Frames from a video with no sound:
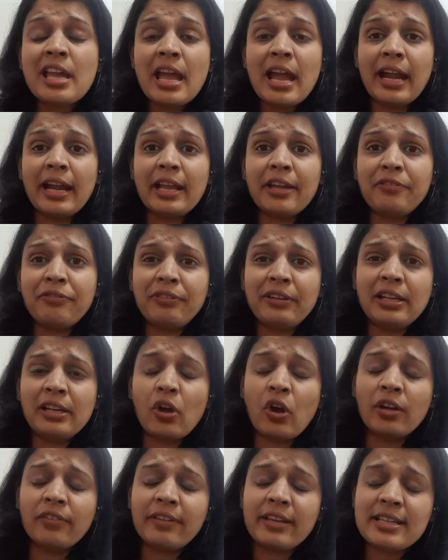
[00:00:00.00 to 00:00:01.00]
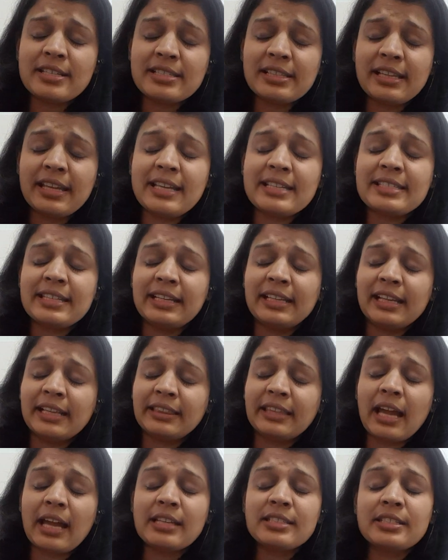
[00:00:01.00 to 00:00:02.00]
and I feel always lazy,
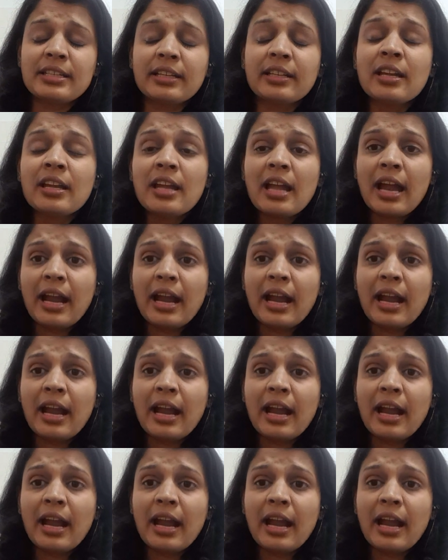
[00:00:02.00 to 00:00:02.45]
lethargic,